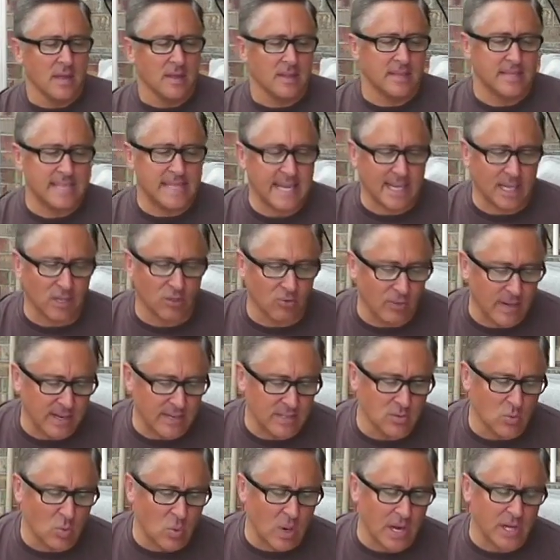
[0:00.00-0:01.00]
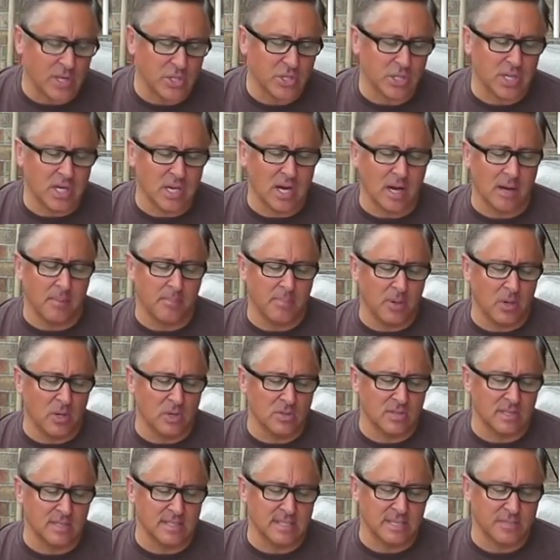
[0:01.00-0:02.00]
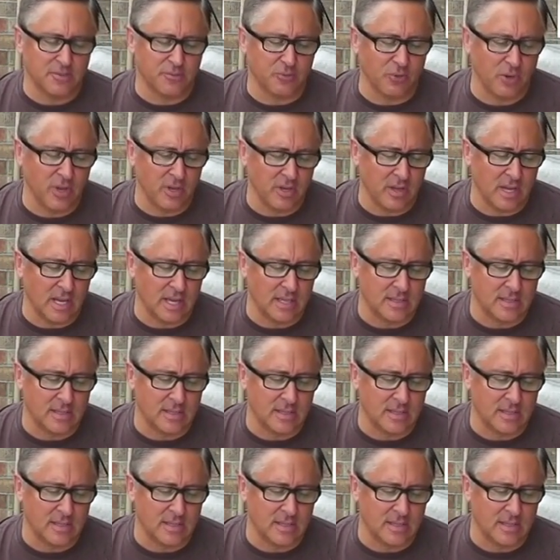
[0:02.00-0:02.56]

The second reason why you should compost is it's free.